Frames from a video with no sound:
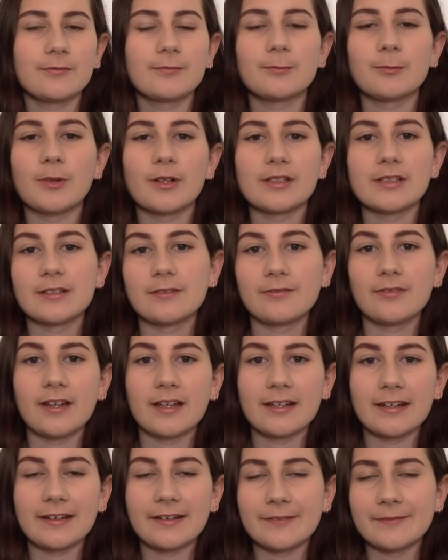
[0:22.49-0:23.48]
one to
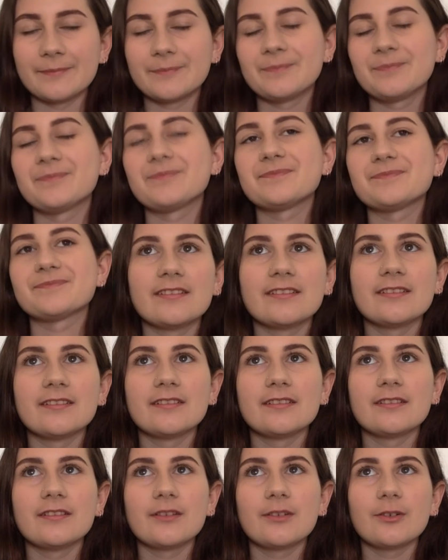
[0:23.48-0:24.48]
find out.
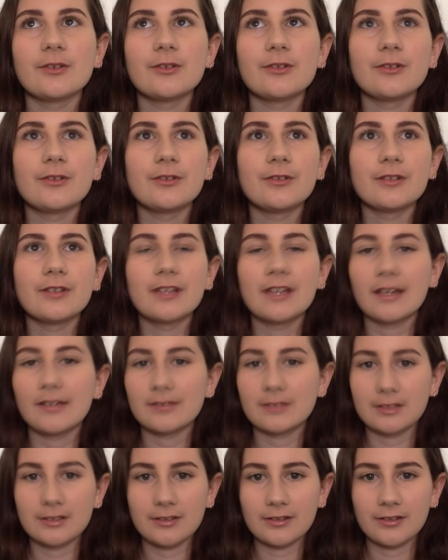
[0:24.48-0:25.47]
All you have
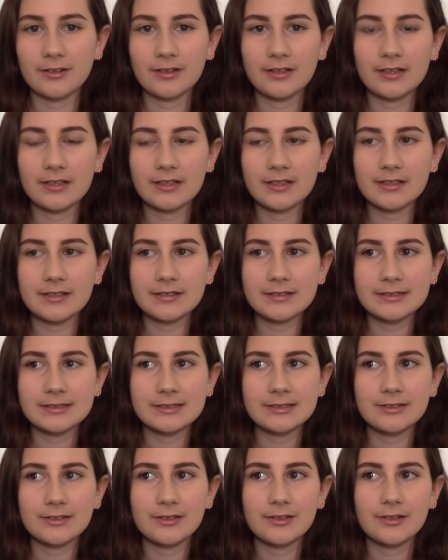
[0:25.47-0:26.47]
to know is